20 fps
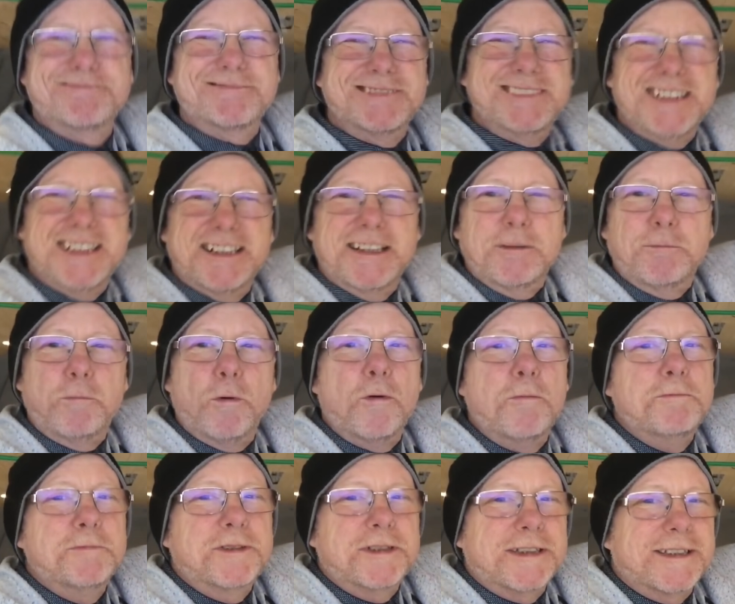they're
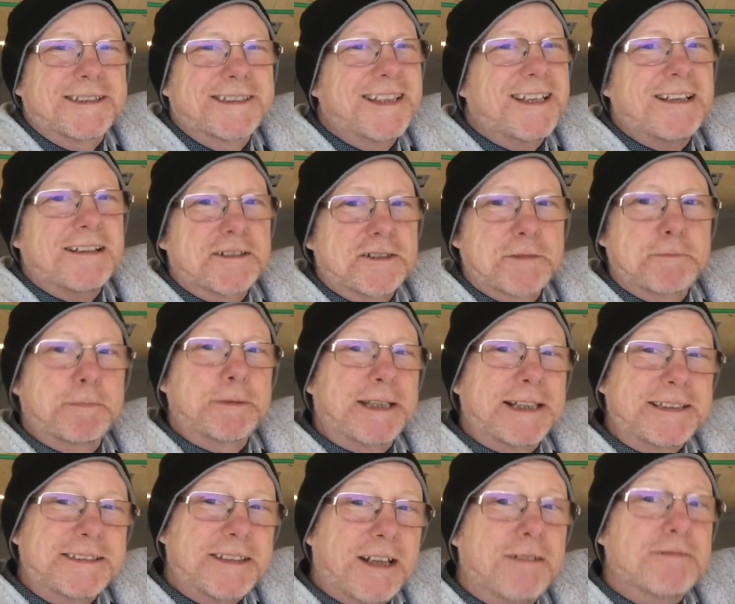warm to the touch, but
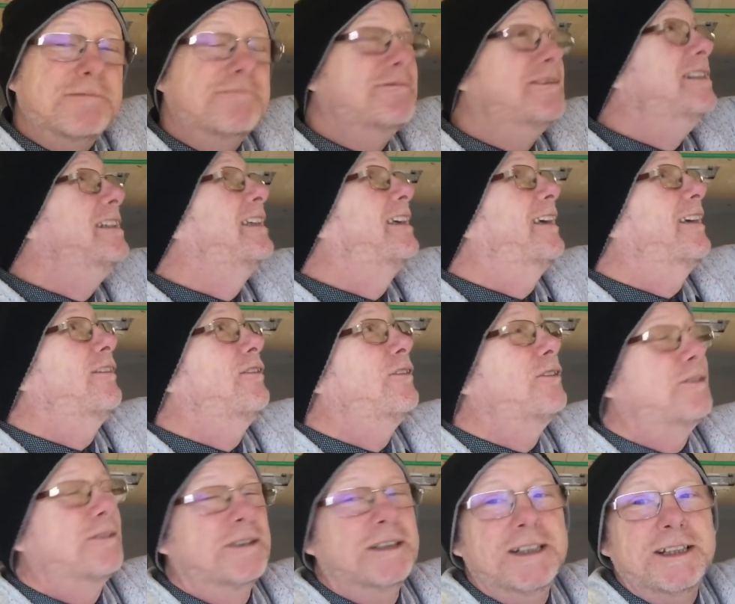they don't really get
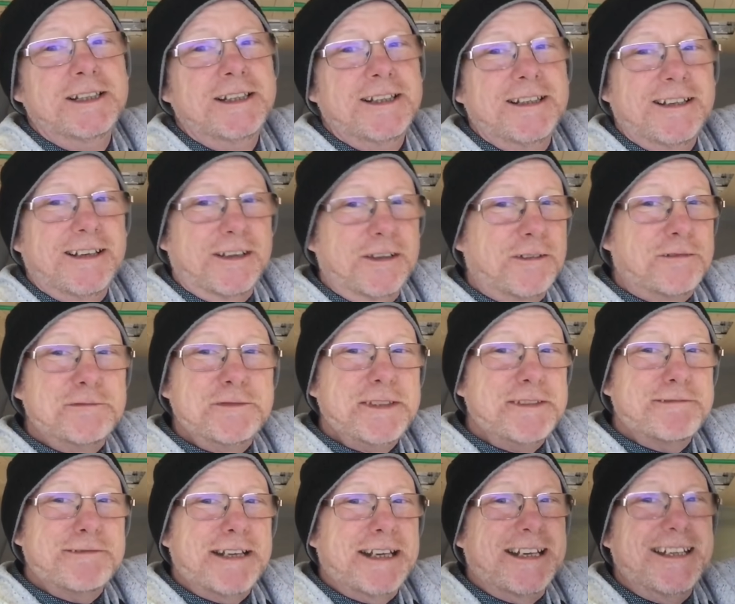hot. And I've
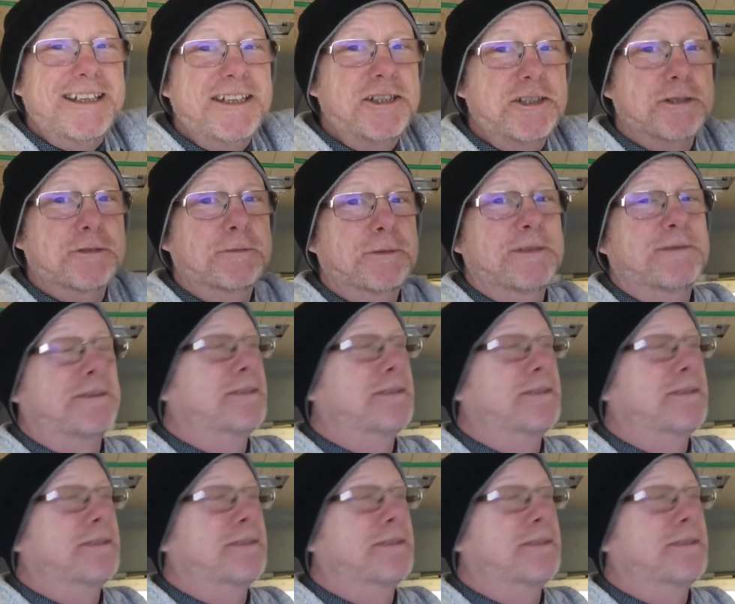never had an issue with